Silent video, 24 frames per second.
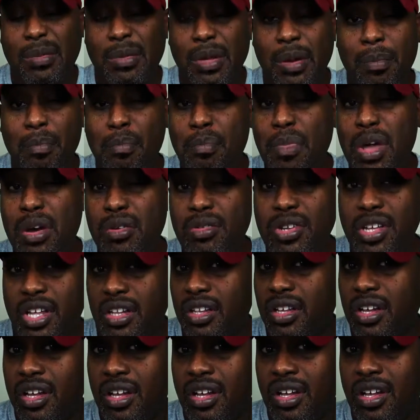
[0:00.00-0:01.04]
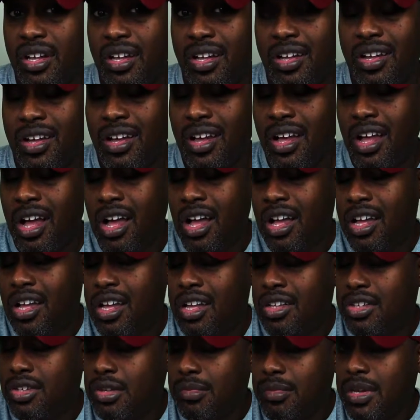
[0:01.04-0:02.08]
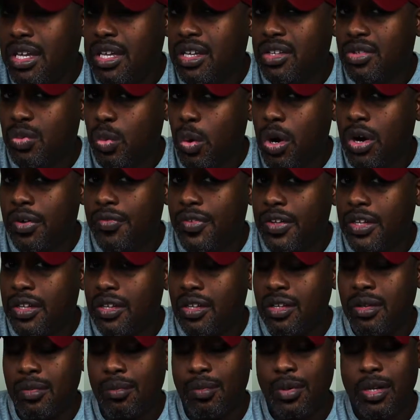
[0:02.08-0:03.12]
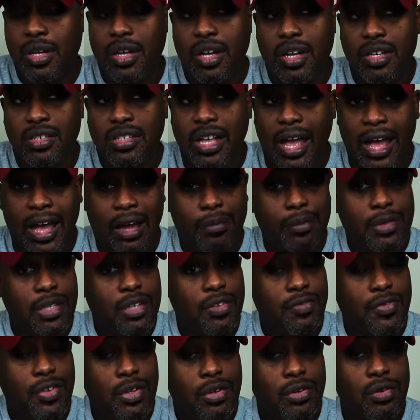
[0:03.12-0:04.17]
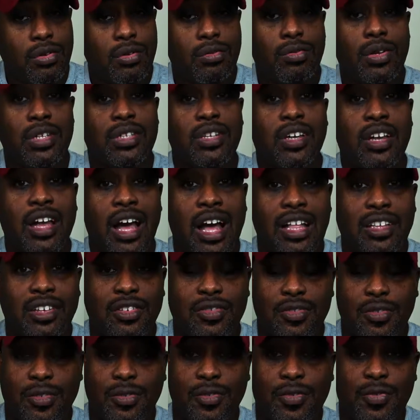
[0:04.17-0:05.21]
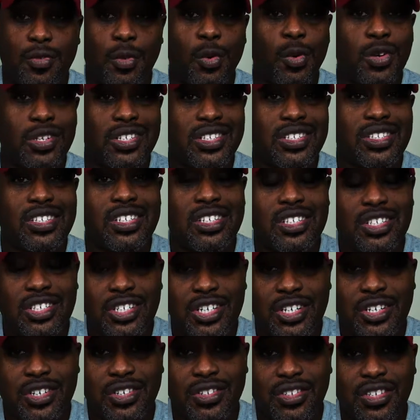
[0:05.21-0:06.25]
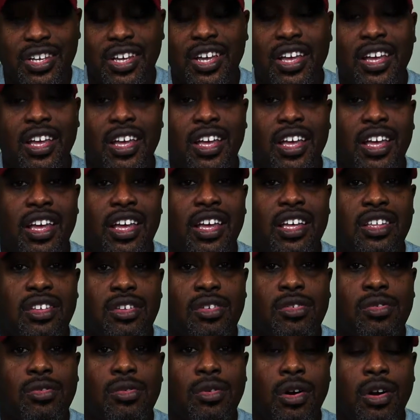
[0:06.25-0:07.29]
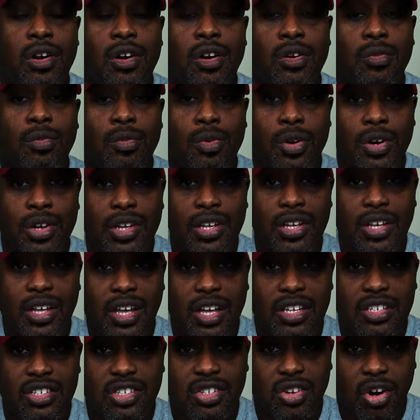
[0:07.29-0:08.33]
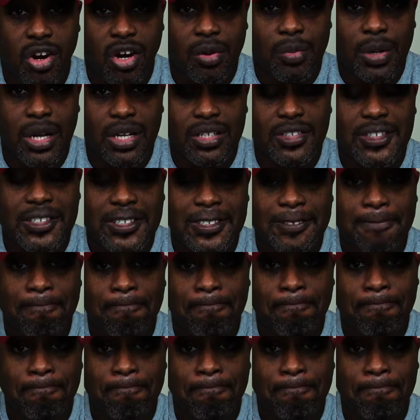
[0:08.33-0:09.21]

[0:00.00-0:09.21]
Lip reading: maybe $1 million. To me, it's worth it. Because how many of you went to college for 4 to 6 years and you are working at Starbucks?